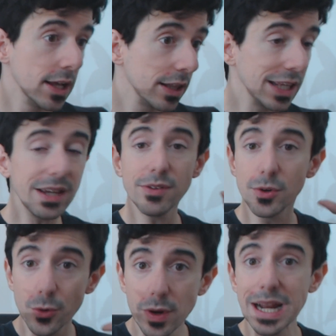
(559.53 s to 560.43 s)
leave a
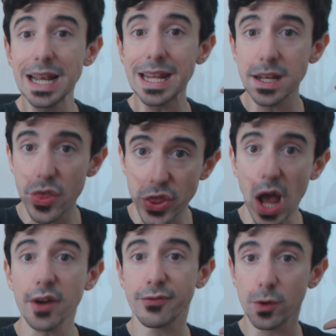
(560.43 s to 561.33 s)
really
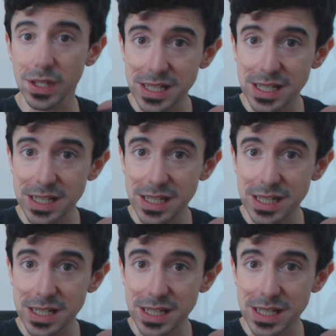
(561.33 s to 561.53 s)
thoughtful,